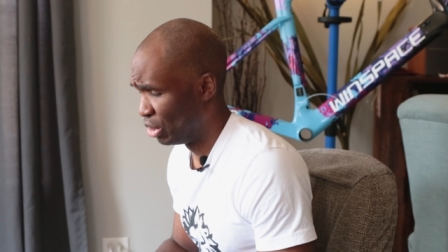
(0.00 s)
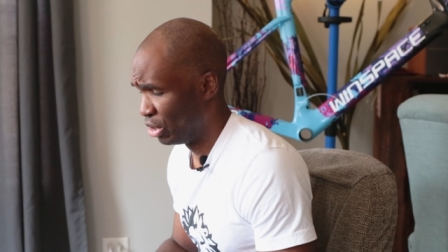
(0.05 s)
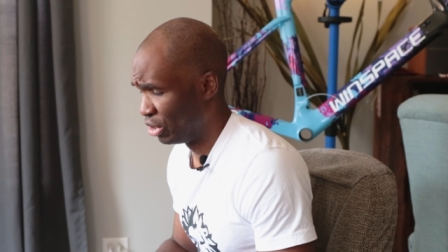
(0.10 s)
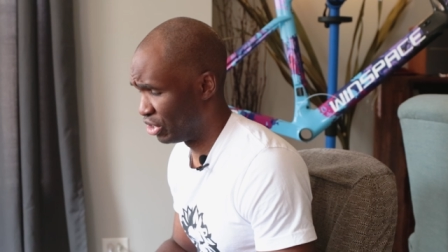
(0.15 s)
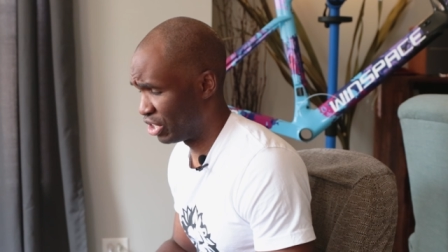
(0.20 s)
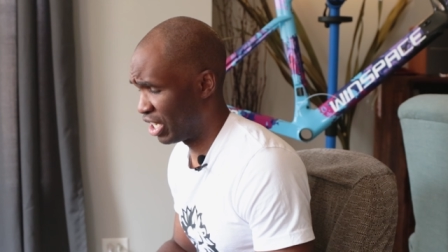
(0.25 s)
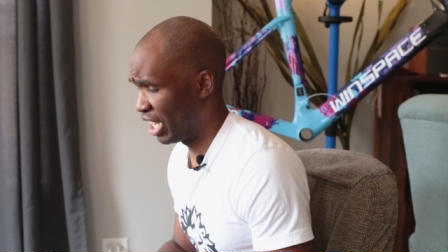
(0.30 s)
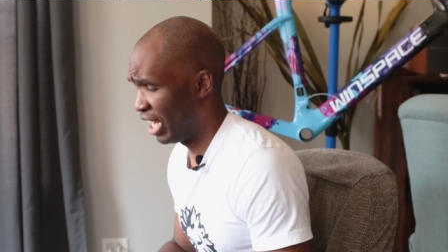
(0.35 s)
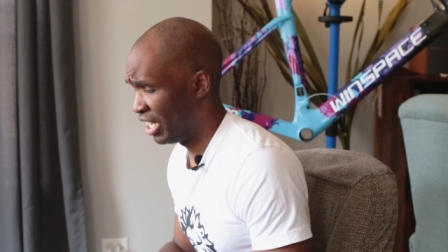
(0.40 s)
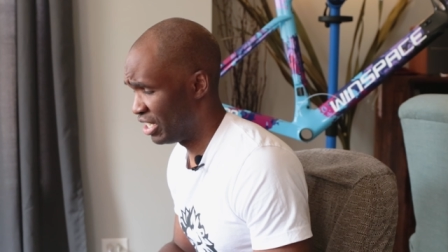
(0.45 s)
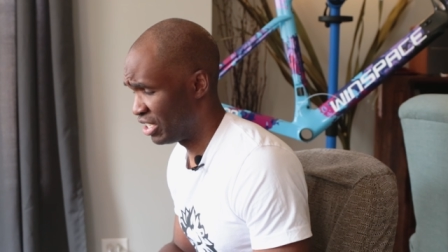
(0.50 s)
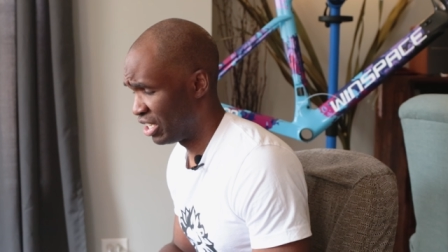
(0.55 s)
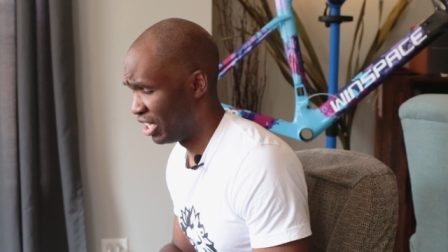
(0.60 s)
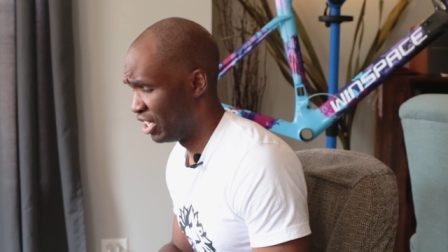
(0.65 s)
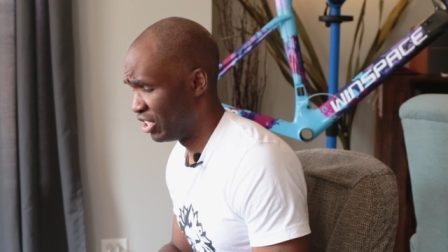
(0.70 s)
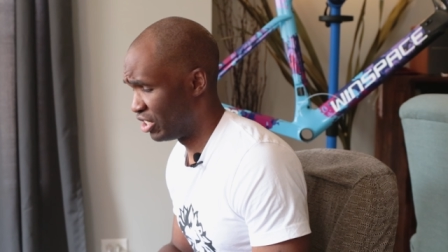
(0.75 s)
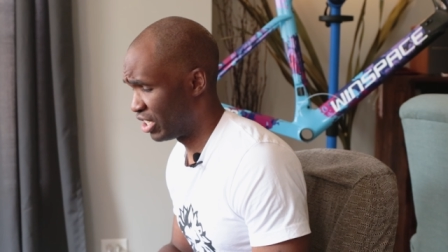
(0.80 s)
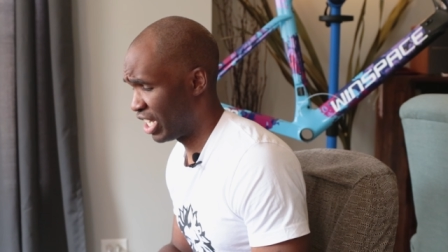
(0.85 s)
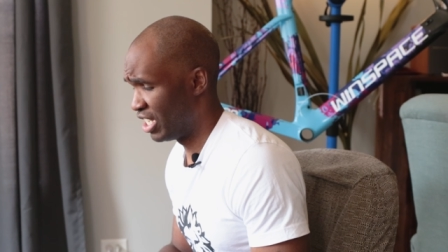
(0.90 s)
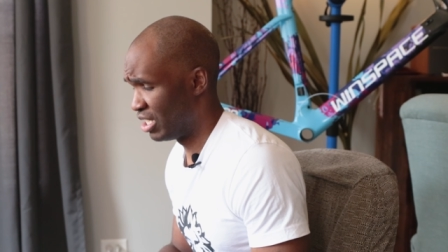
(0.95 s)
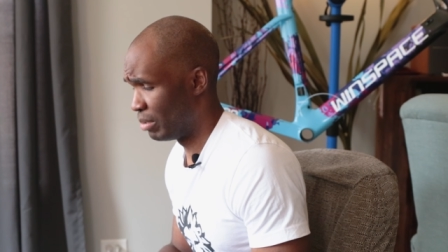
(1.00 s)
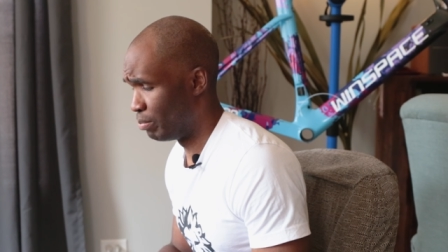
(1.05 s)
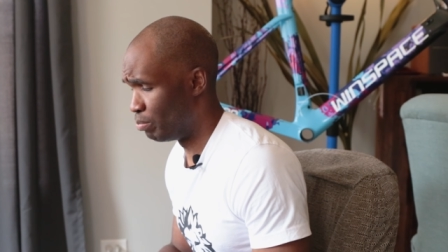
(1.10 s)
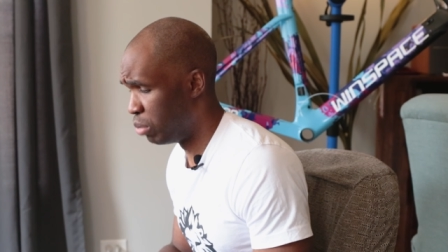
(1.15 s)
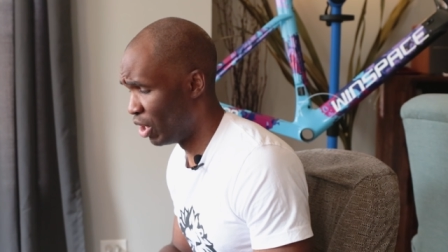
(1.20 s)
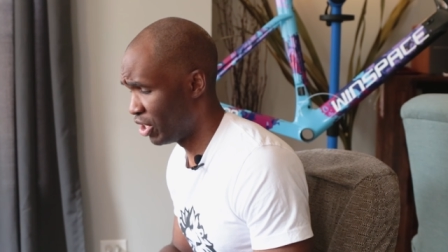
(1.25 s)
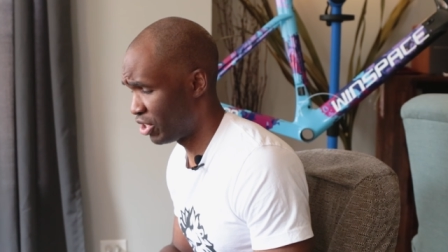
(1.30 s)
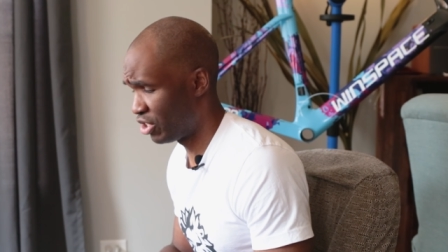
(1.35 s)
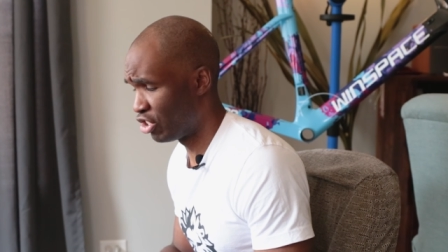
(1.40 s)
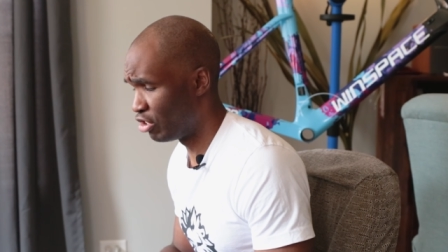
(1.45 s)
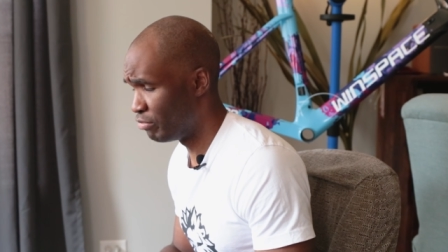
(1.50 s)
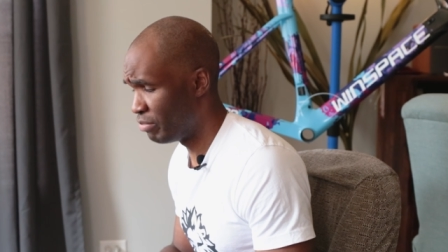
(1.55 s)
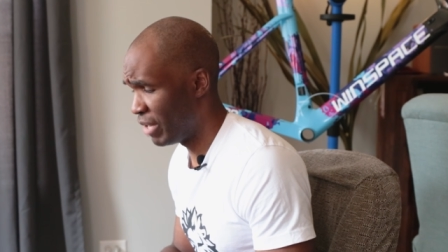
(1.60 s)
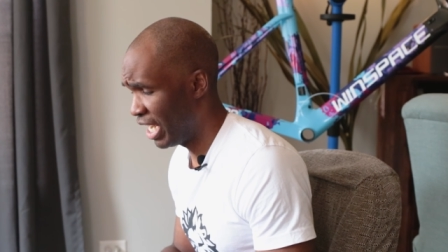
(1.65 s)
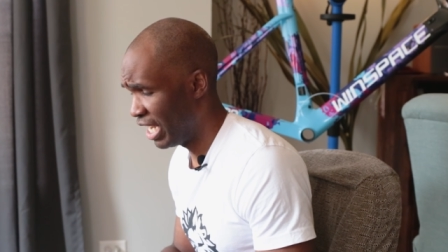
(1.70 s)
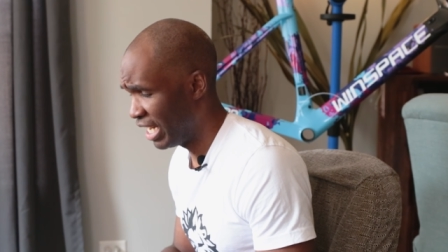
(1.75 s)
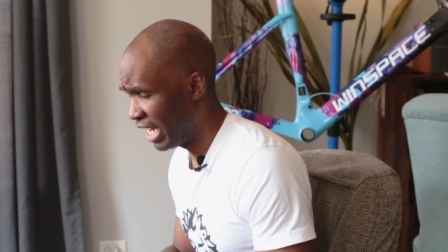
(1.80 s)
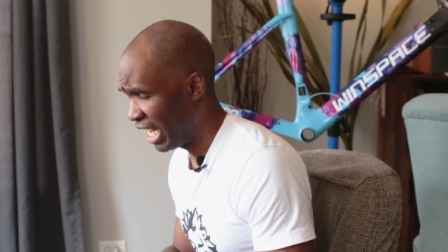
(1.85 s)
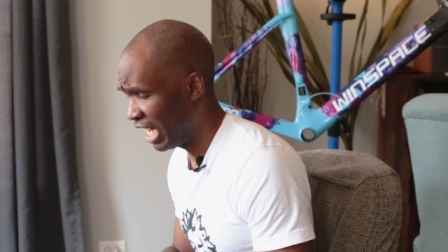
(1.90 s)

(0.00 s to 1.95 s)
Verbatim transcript: this guy's, this guy's a buster, man.